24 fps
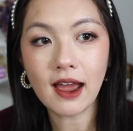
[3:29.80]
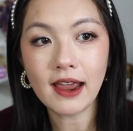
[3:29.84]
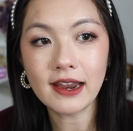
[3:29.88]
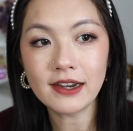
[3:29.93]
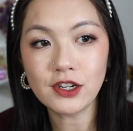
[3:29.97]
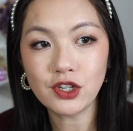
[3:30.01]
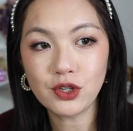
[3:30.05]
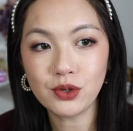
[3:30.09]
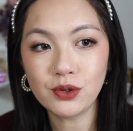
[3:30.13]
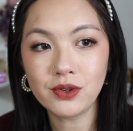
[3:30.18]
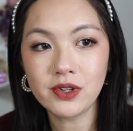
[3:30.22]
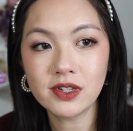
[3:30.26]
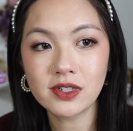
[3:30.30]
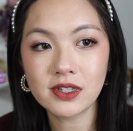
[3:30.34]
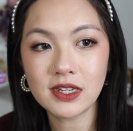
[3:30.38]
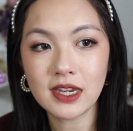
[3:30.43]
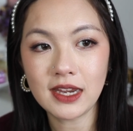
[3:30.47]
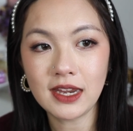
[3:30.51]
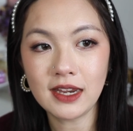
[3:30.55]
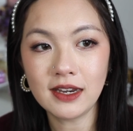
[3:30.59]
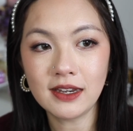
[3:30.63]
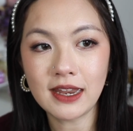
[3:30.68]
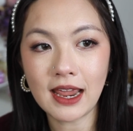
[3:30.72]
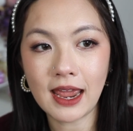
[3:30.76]
I do
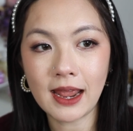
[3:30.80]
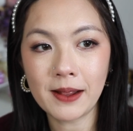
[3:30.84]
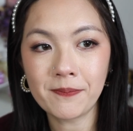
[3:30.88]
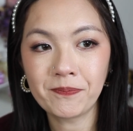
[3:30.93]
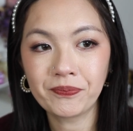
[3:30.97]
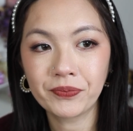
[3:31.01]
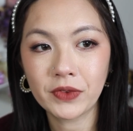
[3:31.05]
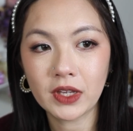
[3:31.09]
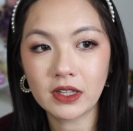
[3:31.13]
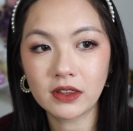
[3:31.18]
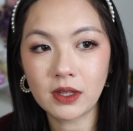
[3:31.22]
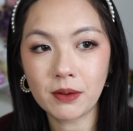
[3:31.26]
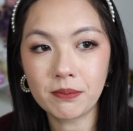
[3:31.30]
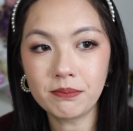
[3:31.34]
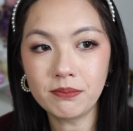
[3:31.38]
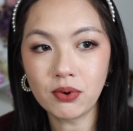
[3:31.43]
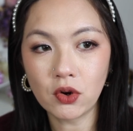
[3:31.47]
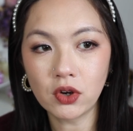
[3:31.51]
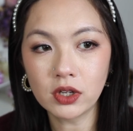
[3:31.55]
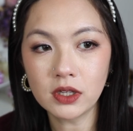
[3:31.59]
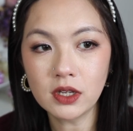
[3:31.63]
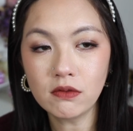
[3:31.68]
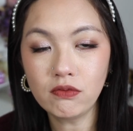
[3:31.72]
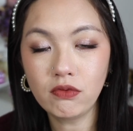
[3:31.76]
see that the
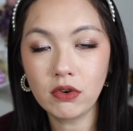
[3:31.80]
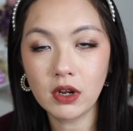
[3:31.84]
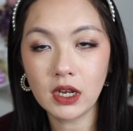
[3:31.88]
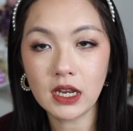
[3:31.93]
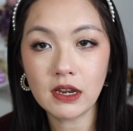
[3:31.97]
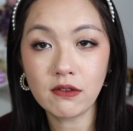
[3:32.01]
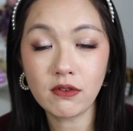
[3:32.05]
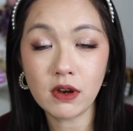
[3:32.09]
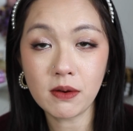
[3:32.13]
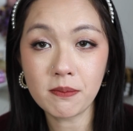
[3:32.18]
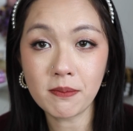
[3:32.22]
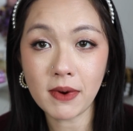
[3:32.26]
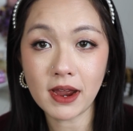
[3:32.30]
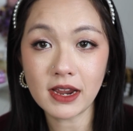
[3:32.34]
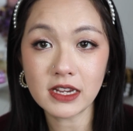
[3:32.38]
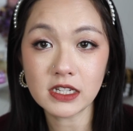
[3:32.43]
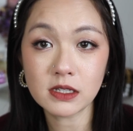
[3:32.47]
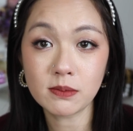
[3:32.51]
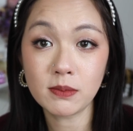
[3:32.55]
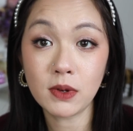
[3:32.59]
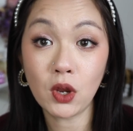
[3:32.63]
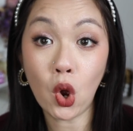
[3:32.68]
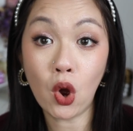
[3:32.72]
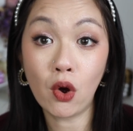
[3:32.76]
border really
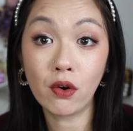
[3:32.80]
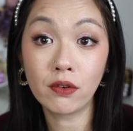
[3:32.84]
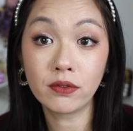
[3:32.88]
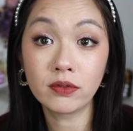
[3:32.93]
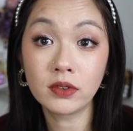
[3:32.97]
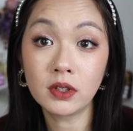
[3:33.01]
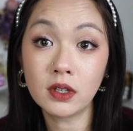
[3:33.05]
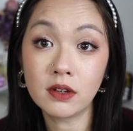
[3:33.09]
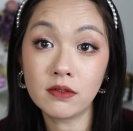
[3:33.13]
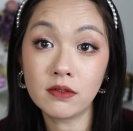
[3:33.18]
reminds me of the